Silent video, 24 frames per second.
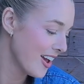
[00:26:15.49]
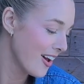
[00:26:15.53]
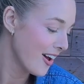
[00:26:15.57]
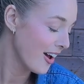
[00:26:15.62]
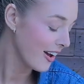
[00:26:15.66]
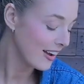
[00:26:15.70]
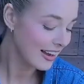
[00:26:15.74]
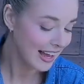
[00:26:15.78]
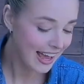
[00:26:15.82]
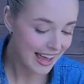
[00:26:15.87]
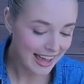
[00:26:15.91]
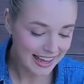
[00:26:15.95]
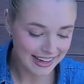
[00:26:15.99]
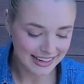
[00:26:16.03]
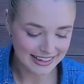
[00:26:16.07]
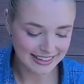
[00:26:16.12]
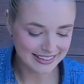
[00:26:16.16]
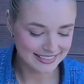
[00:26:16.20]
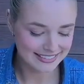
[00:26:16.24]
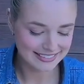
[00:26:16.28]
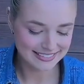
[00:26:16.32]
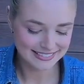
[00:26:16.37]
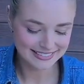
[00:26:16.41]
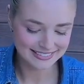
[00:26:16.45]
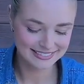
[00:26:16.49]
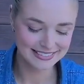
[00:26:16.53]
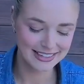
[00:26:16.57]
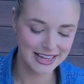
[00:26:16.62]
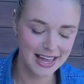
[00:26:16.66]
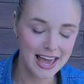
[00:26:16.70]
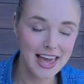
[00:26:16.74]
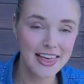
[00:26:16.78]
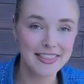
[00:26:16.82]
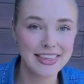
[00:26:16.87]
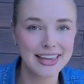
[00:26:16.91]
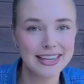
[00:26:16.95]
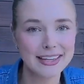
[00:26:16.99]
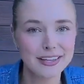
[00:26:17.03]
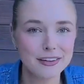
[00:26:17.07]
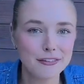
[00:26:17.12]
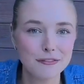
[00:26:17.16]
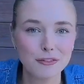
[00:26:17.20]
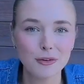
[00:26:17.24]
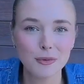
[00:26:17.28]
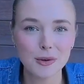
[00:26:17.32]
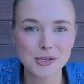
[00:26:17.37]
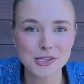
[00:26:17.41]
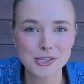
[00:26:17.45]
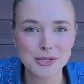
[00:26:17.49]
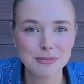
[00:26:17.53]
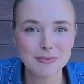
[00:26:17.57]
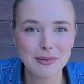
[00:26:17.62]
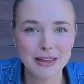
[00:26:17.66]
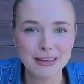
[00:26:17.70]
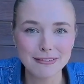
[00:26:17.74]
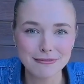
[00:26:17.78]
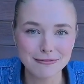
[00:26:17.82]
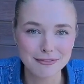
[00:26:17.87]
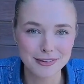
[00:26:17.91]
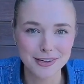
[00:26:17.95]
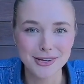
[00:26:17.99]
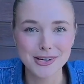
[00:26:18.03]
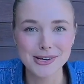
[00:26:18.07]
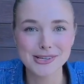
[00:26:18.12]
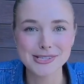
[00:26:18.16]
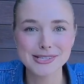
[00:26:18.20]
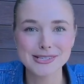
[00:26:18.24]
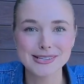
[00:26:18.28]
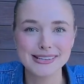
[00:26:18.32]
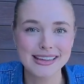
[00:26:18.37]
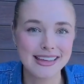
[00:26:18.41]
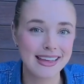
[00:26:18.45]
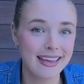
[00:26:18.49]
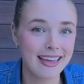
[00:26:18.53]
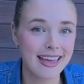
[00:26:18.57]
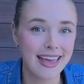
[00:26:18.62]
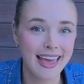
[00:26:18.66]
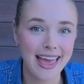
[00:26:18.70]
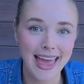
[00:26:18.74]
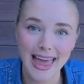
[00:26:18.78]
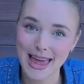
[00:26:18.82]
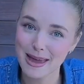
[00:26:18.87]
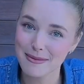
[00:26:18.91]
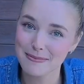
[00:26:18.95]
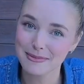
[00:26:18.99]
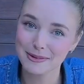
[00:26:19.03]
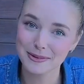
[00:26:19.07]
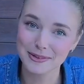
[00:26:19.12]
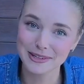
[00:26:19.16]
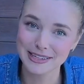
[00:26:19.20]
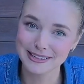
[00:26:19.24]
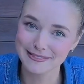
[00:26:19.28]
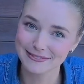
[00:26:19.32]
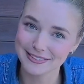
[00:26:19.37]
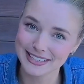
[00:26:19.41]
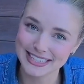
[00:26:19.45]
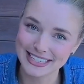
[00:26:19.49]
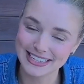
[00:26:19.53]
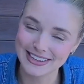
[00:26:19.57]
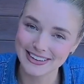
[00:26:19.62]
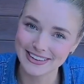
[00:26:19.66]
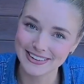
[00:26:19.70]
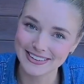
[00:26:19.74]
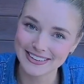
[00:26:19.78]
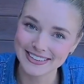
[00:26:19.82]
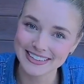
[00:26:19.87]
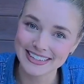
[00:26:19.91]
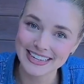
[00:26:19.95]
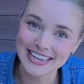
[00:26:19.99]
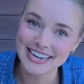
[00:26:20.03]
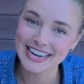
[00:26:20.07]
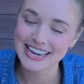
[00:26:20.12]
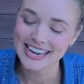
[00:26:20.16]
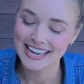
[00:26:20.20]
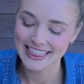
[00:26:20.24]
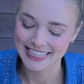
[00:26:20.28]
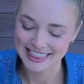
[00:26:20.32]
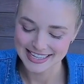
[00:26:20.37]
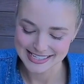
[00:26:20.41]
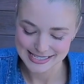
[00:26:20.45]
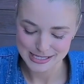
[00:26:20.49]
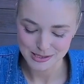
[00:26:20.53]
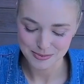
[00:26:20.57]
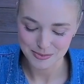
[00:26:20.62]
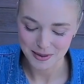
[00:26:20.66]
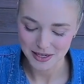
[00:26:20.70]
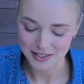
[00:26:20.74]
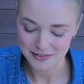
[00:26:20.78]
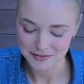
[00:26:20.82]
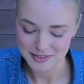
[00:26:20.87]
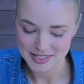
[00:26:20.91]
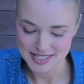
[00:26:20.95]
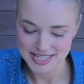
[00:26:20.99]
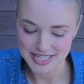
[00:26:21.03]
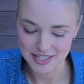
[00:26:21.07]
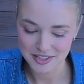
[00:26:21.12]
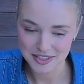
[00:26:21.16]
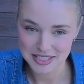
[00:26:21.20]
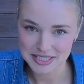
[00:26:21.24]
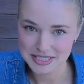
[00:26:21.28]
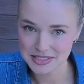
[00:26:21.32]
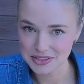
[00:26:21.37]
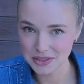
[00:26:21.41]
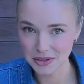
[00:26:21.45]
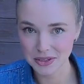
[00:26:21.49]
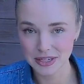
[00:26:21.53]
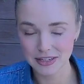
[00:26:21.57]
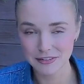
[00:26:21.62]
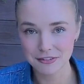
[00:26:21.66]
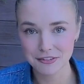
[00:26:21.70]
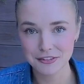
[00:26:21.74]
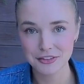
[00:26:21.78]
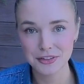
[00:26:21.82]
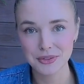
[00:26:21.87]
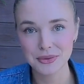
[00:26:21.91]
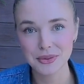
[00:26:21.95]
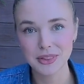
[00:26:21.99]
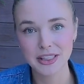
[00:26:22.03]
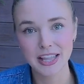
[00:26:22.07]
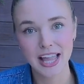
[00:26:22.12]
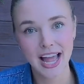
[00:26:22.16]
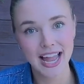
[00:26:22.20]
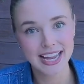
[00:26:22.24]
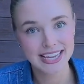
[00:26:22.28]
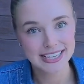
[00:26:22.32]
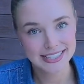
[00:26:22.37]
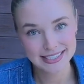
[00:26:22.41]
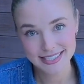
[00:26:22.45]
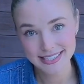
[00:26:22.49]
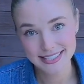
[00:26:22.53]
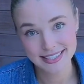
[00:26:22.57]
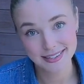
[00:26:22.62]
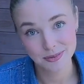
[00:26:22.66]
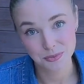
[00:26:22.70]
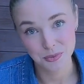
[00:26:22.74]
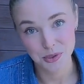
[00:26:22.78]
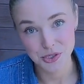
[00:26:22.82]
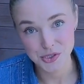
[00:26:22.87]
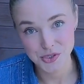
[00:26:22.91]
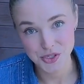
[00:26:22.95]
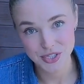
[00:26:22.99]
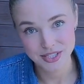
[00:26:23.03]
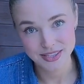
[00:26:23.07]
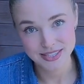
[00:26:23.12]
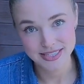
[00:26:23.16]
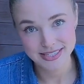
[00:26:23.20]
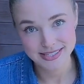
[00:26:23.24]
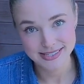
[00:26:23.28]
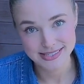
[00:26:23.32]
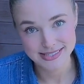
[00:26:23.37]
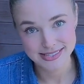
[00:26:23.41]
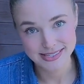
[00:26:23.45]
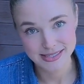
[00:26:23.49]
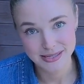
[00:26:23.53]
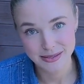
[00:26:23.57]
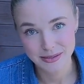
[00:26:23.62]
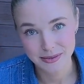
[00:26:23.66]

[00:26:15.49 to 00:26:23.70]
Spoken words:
Okay, thank you for watching my first hand building video. This is part of a series, so if you liked watching this,